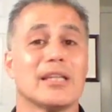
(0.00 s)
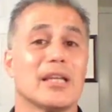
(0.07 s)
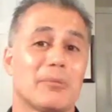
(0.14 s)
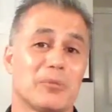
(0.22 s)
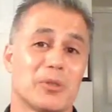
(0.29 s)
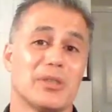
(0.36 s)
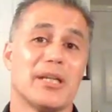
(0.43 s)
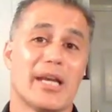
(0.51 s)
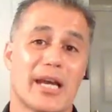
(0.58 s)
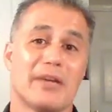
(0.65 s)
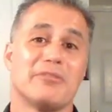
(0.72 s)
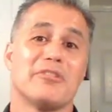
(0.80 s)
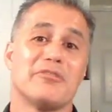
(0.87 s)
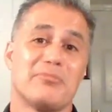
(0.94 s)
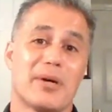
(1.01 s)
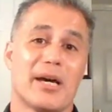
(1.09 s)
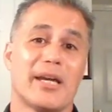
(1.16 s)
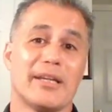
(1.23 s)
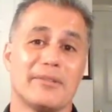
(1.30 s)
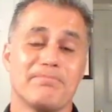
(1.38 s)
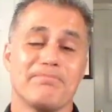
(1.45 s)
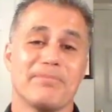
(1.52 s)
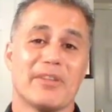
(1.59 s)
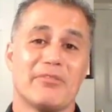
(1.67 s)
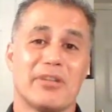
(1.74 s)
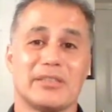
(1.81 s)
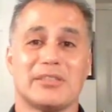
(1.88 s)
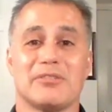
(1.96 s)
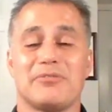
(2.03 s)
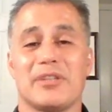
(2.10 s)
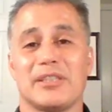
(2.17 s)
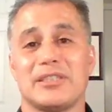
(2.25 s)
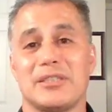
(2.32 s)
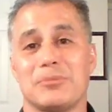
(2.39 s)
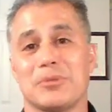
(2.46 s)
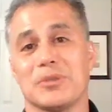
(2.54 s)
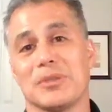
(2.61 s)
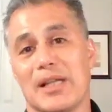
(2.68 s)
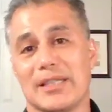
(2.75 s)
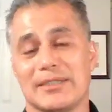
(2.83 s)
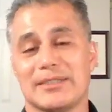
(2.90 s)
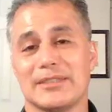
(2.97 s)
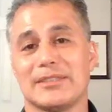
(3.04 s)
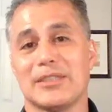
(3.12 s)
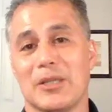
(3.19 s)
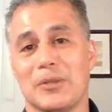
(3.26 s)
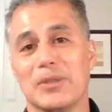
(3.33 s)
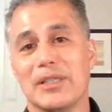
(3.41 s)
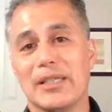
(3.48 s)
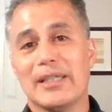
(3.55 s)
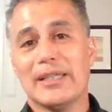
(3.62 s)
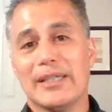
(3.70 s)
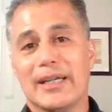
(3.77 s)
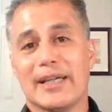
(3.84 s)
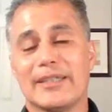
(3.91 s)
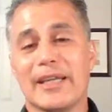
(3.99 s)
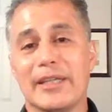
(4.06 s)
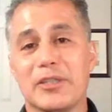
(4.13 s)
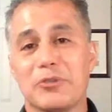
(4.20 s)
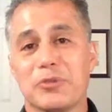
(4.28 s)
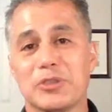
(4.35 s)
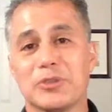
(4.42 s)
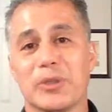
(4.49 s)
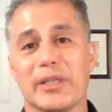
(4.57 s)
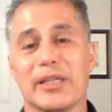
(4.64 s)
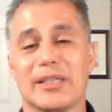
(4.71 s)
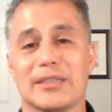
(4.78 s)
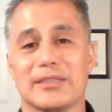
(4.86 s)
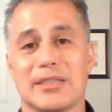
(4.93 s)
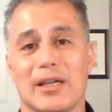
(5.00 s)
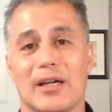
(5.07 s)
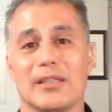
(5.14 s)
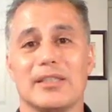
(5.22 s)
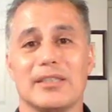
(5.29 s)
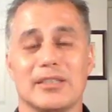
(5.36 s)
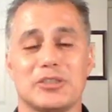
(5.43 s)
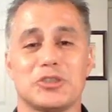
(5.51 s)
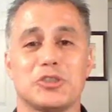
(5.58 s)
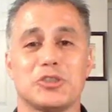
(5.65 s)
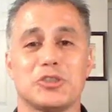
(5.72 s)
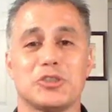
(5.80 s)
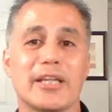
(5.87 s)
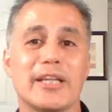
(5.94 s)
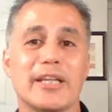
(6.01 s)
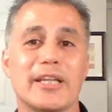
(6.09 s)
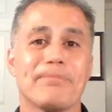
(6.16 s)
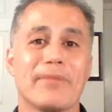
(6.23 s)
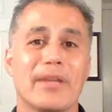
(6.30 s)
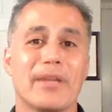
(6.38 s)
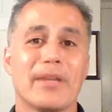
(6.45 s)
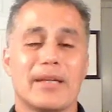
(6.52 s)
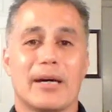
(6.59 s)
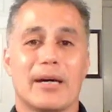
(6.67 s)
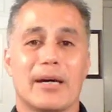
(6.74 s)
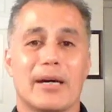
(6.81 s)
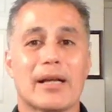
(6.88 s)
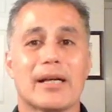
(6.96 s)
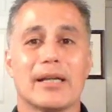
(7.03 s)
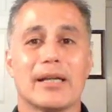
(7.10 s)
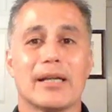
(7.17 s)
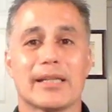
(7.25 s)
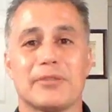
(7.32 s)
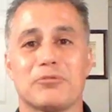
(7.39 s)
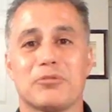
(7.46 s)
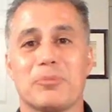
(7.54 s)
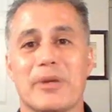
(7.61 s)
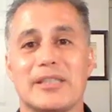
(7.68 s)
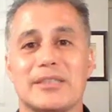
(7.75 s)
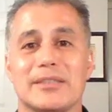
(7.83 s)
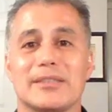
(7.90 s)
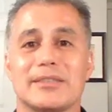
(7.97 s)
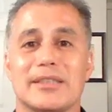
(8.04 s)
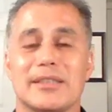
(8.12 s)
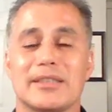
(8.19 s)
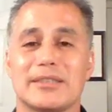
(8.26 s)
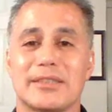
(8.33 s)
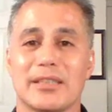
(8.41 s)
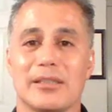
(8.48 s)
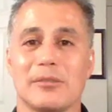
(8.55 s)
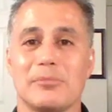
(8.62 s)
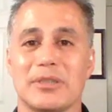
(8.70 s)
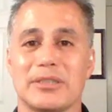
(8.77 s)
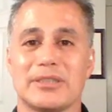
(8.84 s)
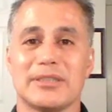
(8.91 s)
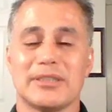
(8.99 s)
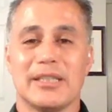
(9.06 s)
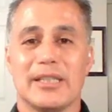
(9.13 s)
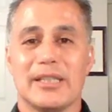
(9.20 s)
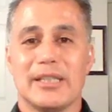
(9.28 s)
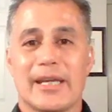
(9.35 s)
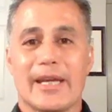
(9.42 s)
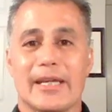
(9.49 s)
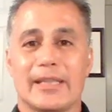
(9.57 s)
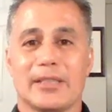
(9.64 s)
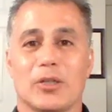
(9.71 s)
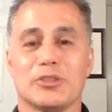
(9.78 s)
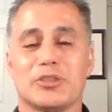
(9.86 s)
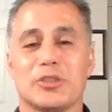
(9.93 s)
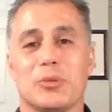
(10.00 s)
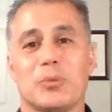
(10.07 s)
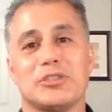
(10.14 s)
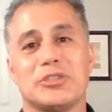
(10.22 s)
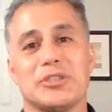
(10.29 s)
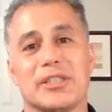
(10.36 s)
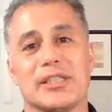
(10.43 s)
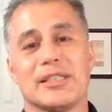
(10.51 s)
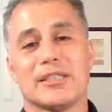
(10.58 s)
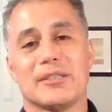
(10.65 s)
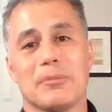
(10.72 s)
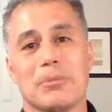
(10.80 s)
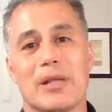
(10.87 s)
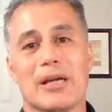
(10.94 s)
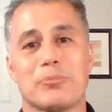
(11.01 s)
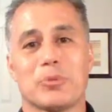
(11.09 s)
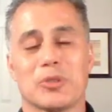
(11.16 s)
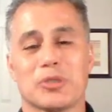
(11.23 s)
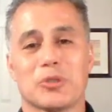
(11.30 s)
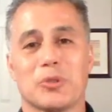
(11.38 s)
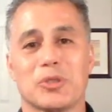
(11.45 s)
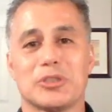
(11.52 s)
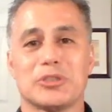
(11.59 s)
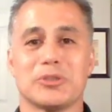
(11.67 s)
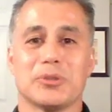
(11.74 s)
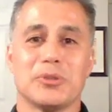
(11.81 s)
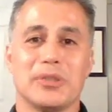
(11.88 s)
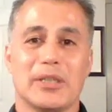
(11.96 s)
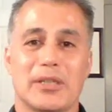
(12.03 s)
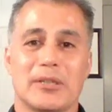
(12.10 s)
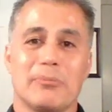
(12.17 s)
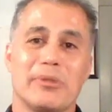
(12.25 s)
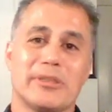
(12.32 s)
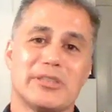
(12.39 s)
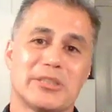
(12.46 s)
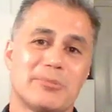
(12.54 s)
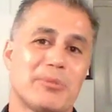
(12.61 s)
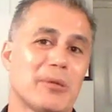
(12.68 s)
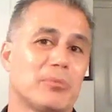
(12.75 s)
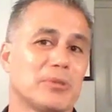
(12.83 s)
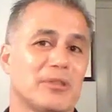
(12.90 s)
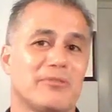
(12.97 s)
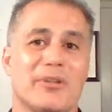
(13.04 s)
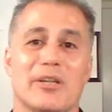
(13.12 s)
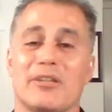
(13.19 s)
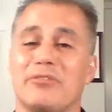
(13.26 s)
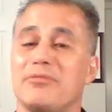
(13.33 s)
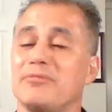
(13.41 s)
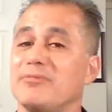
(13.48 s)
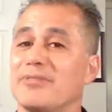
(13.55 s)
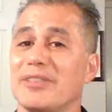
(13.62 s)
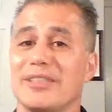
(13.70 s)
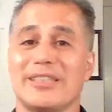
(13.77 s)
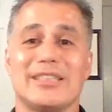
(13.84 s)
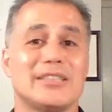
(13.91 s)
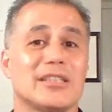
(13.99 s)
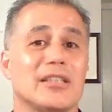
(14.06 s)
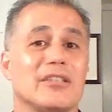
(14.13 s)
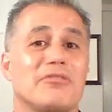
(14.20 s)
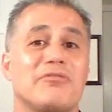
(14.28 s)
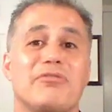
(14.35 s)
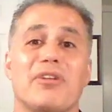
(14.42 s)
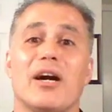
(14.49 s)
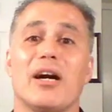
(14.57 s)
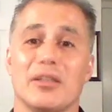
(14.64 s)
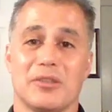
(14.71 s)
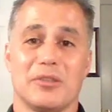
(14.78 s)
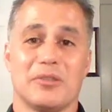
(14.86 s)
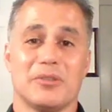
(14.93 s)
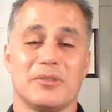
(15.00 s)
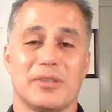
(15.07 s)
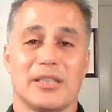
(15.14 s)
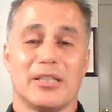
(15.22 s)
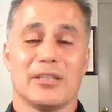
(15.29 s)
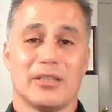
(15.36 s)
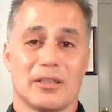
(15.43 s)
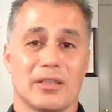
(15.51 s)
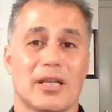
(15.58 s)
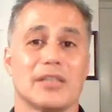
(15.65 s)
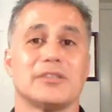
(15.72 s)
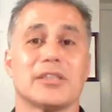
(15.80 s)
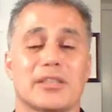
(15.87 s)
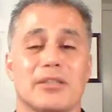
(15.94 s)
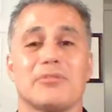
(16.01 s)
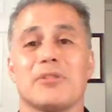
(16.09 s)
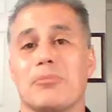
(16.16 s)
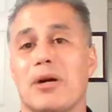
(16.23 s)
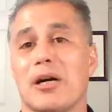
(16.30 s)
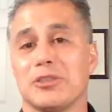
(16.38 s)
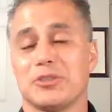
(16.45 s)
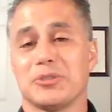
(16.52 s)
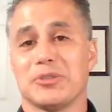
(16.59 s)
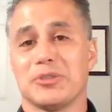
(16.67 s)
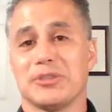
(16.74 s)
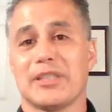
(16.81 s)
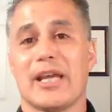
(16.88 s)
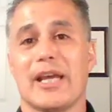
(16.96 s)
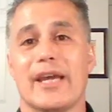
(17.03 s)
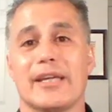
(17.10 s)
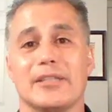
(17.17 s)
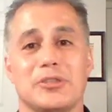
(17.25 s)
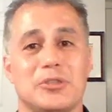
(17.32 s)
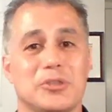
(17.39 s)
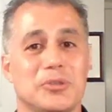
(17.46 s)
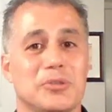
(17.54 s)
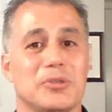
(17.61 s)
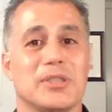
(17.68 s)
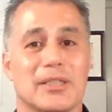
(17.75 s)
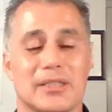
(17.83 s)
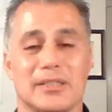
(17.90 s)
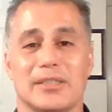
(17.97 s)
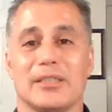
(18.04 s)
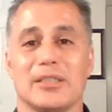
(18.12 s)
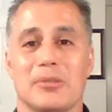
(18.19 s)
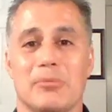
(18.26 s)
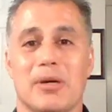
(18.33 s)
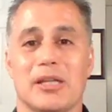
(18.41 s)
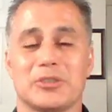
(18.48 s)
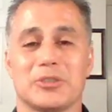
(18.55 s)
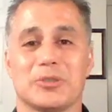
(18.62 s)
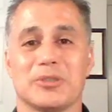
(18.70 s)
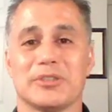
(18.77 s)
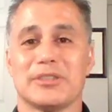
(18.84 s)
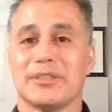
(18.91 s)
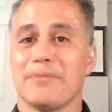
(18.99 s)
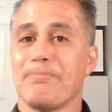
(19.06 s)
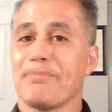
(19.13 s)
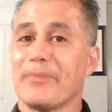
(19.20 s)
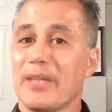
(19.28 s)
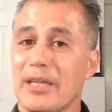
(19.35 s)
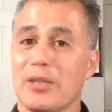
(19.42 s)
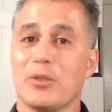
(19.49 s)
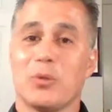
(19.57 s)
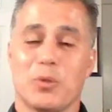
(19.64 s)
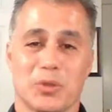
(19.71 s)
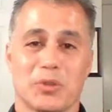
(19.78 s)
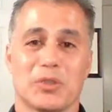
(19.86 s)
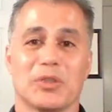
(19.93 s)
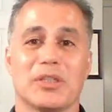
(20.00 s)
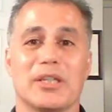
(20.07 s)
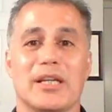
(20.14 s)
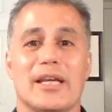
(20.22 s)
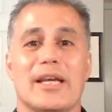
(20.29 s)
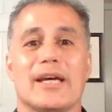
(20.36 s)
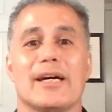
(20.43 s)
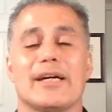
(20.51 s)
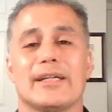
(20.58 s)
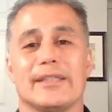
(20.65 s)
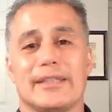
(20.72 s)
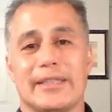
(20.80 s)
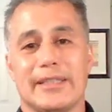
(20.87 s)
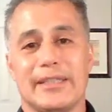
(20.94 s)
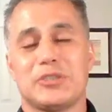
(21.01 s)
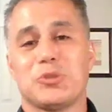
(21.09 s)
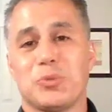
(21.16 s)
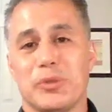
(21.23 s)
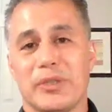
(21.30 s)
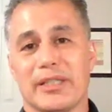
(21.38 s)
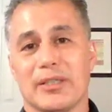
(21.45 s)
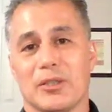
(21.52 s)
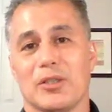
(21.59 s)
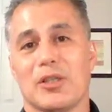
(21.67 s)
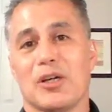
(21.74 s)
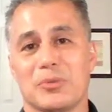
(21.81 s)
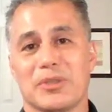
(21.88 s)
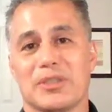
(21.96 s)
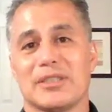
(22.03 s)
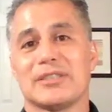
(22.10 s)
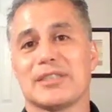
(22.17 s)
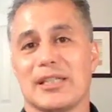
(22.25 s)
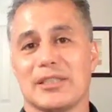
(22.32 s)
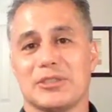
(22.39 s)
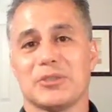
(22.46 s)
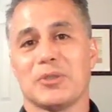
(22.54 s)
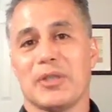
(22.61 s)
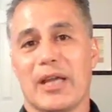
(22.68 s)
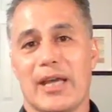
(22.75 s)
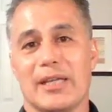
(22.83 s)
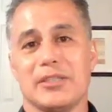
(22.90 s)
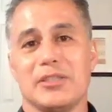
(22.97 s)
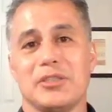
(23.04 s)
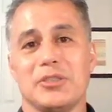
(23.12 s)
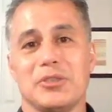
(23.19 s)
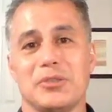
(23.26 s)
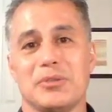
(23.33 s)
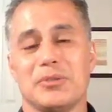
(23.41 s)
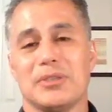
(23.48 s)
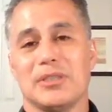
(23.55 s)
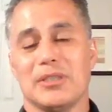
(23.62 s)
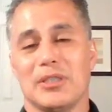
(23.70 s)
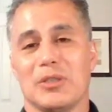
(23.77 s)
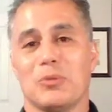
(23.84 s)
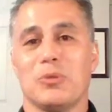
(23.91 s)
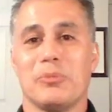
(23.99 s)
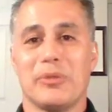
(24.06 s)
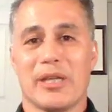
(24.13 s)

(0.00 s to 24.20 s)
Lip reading: that I'm going to have of my face-to-face Hebrew classes. So thank you for joining us on this journey. My contact information is in the syllabus, and also once you get into the Blackboard course, you'll be able to very easily follow the logic of the modules and do the modules in order each week along with the schedule, and you will